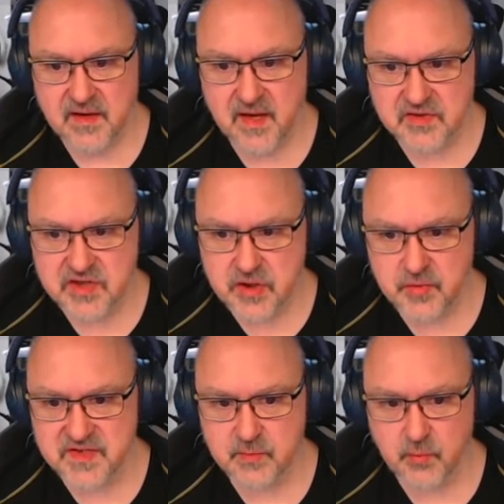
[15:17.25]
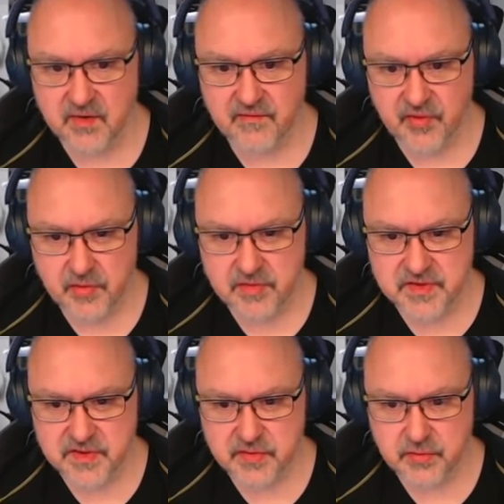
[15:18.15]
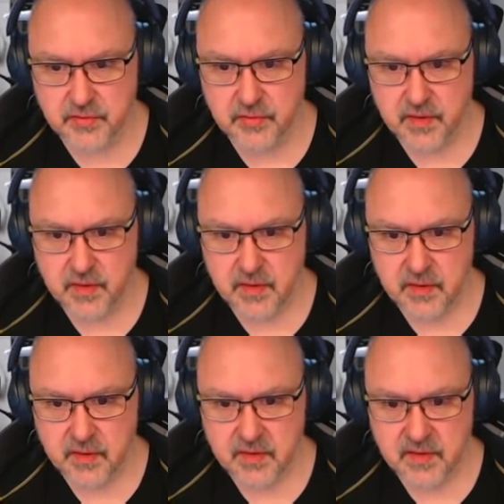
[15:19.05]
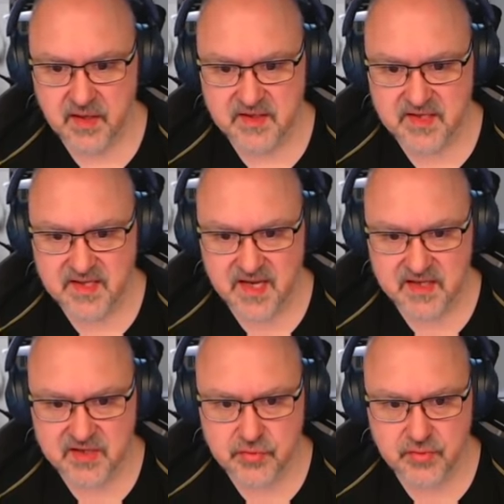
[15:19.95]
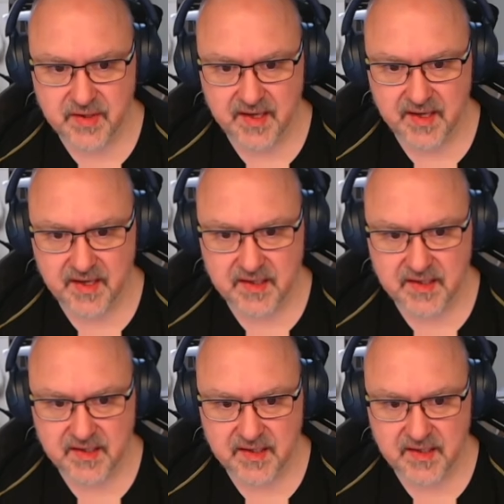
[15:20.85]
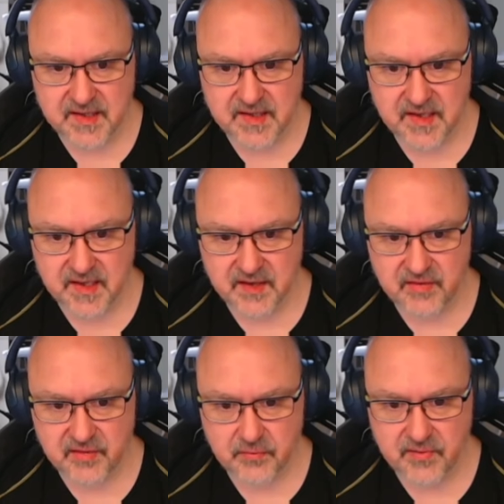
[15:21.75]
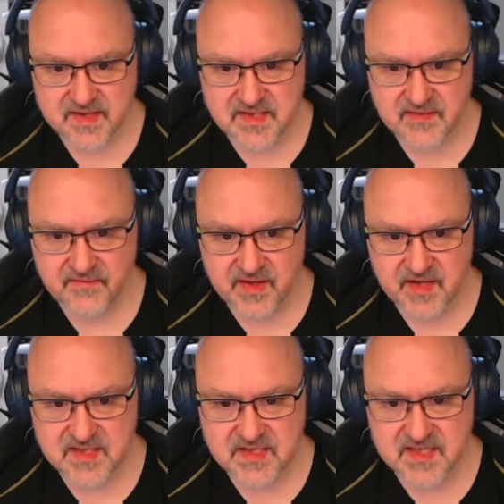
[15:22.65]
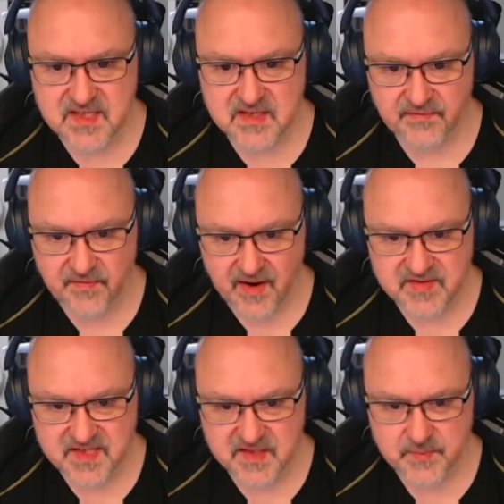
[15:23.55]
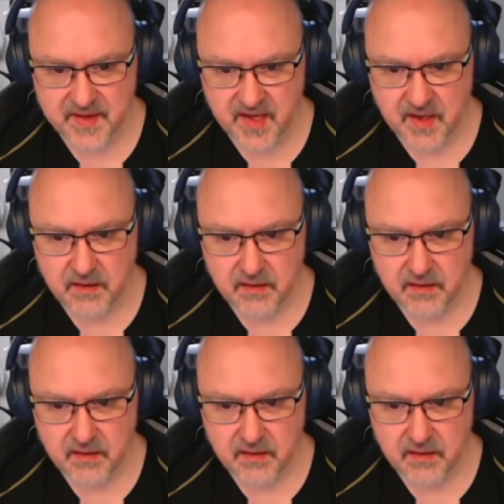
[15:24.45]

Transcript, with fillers: Now, 2 is in one of those two. Now, did that do anything to the rest of this? This is a 5-6 pair.